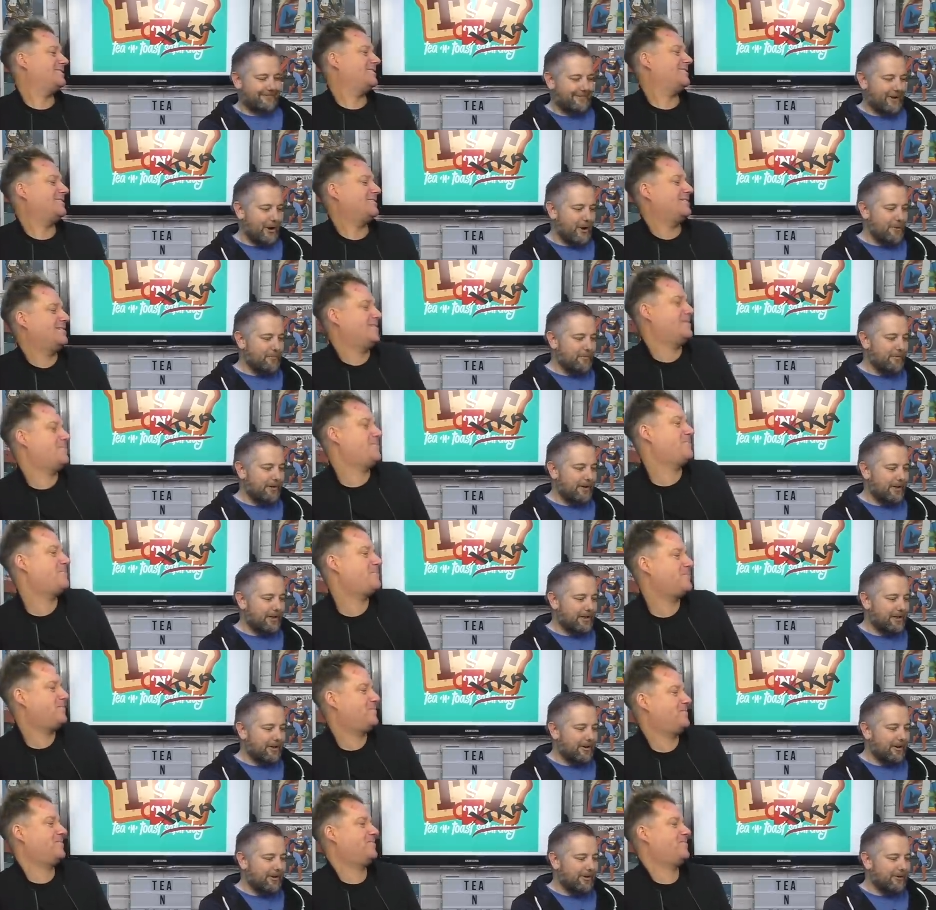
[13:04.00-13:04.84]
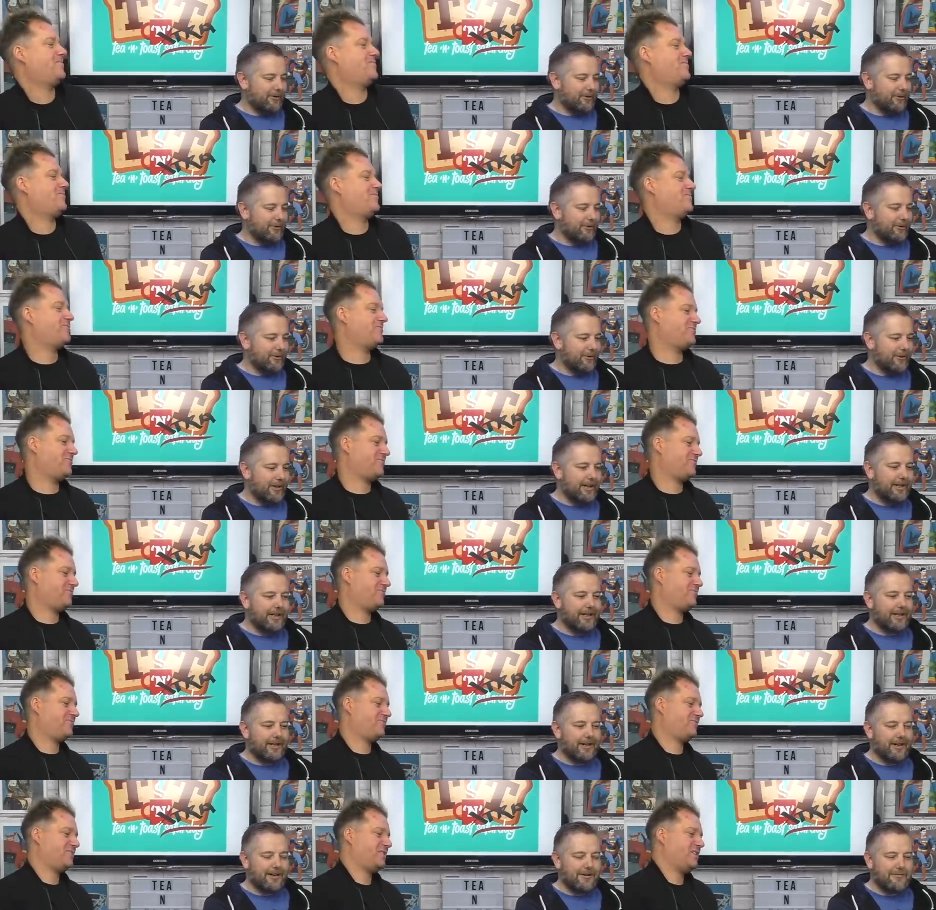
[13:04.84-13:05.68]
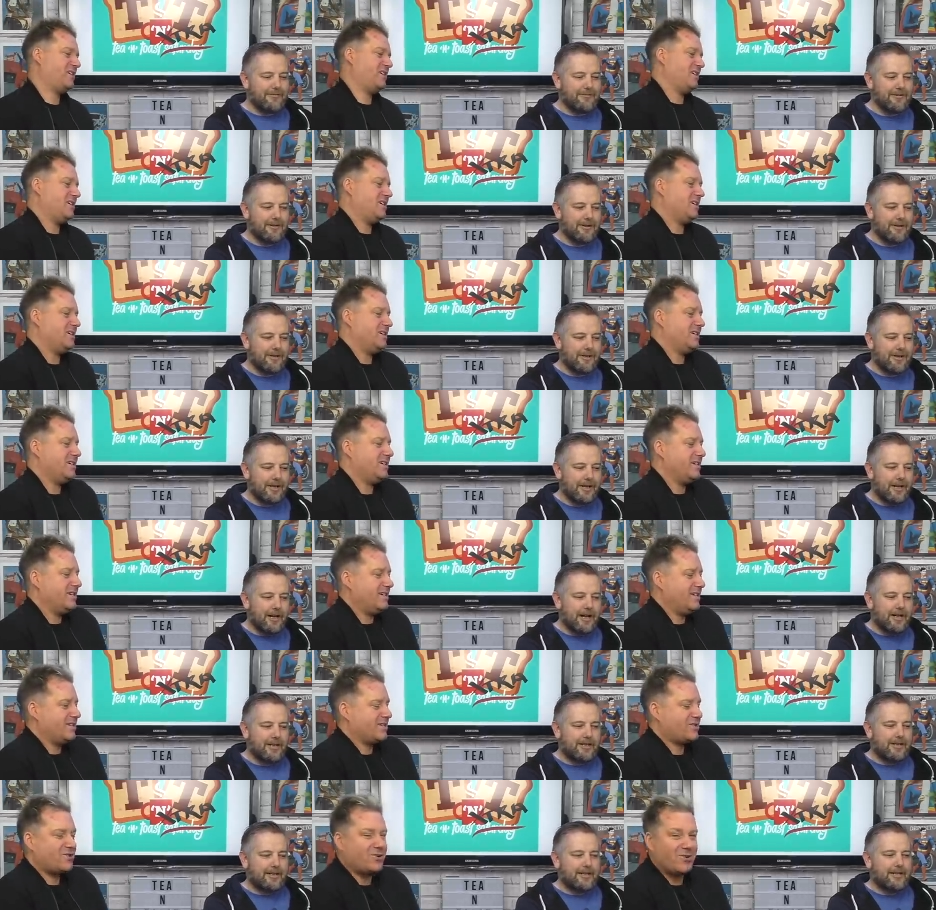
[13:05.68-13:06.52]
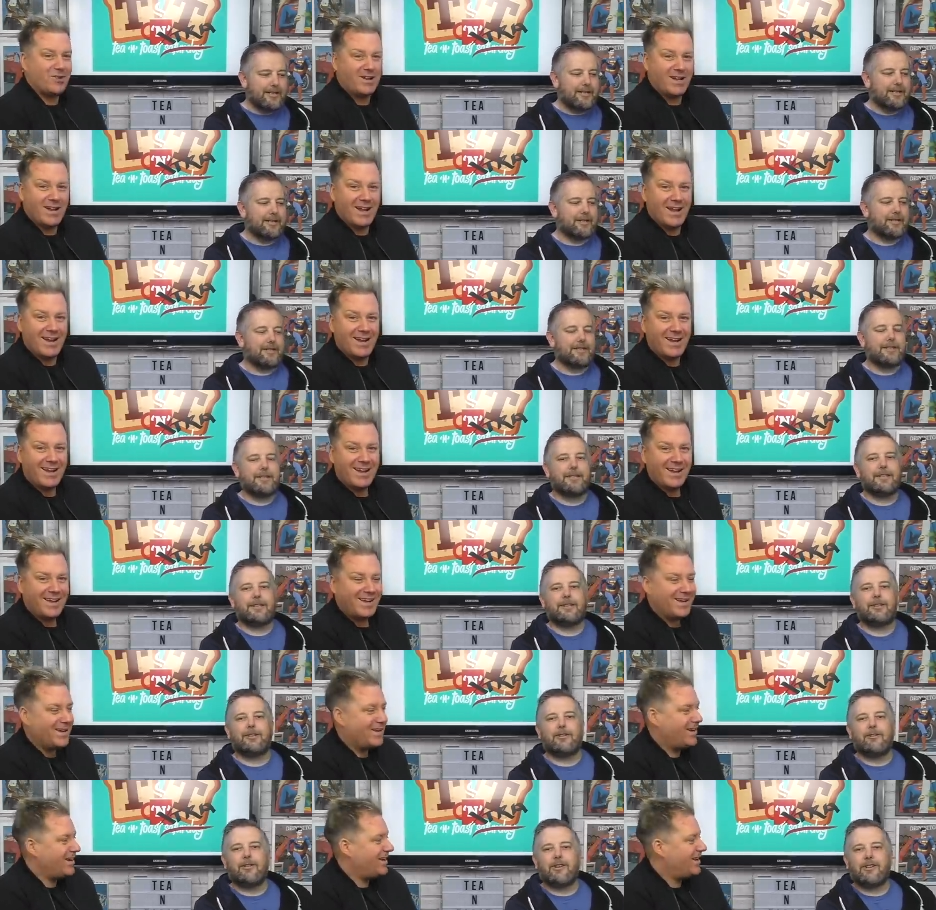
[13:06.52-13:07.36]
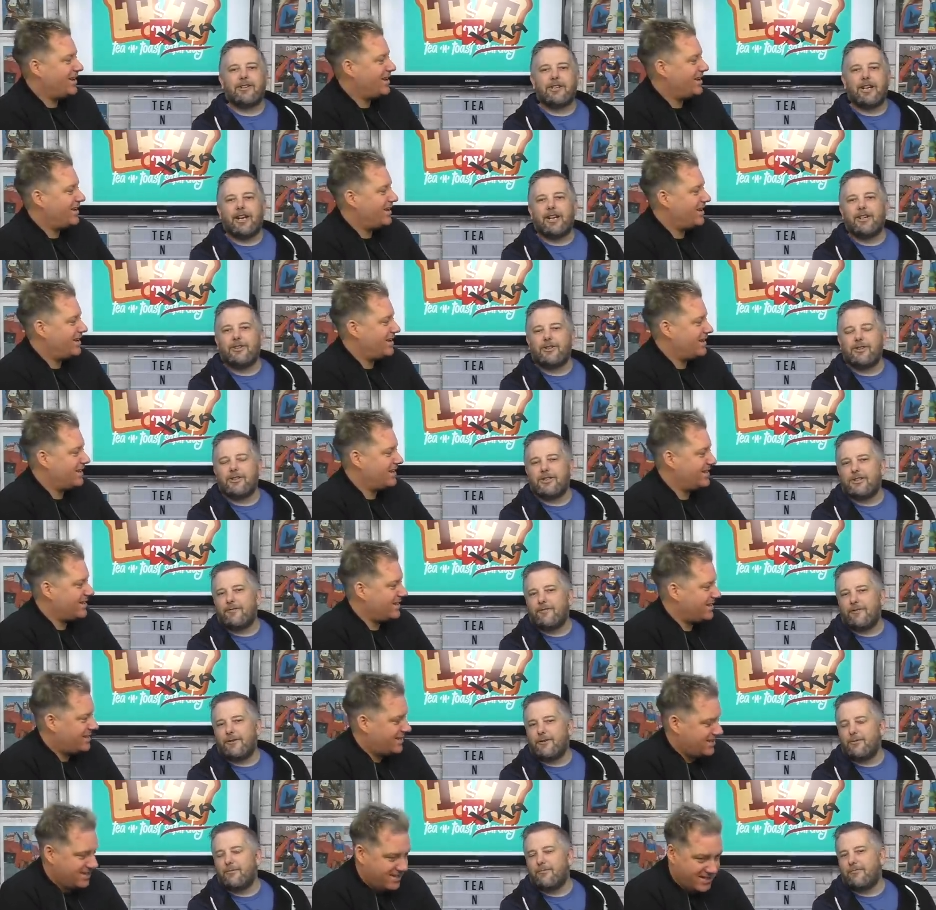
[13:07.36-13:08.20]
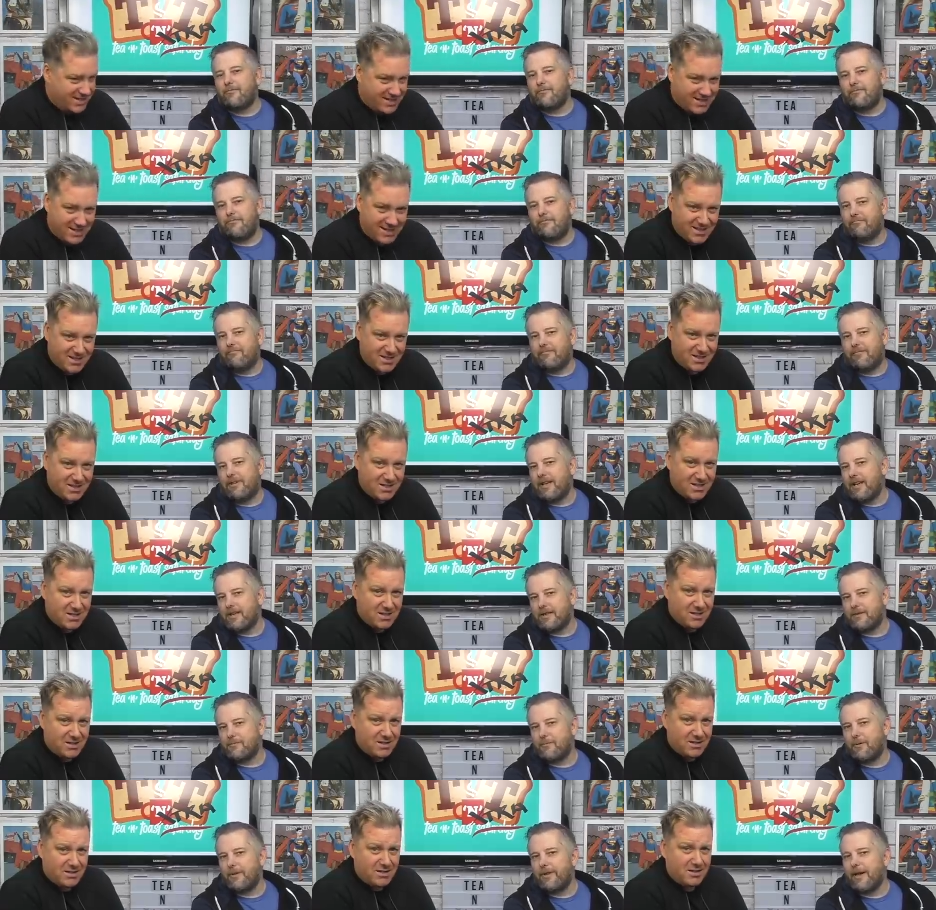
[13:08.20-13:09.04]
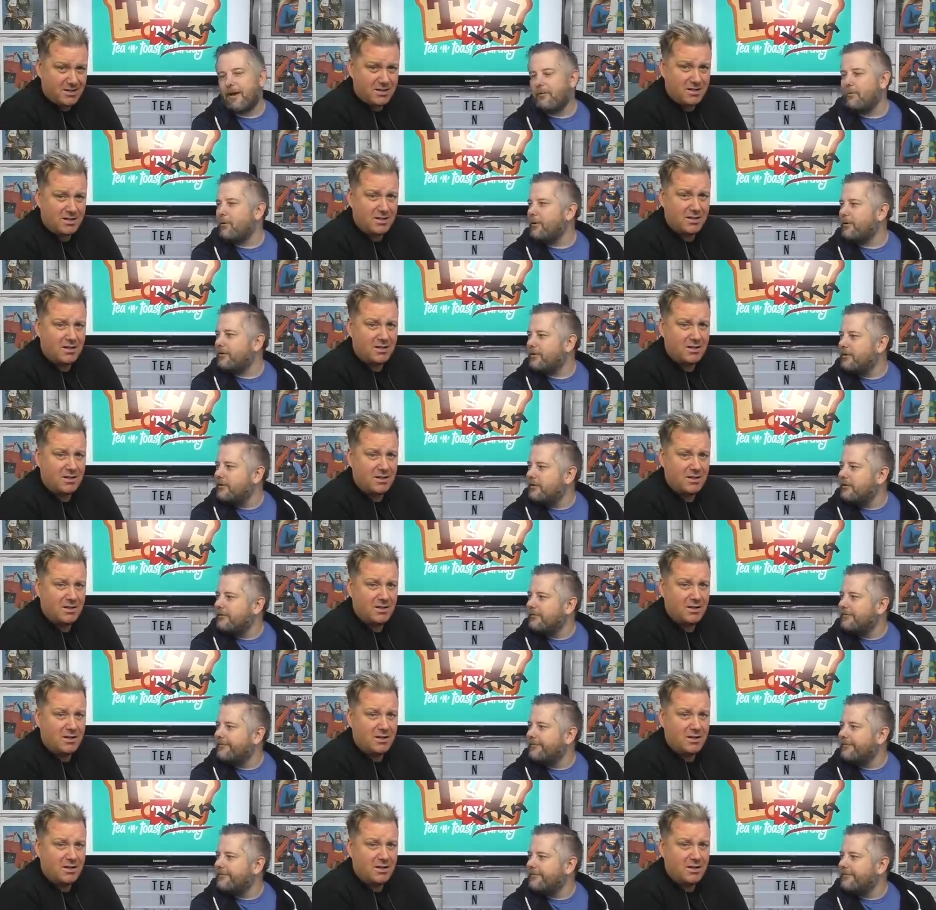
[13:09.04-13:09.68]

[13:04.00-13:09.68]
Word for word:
Speaker 1: Opening a car door. There you go. It's good, eh? Congratulations if you guessed what that was.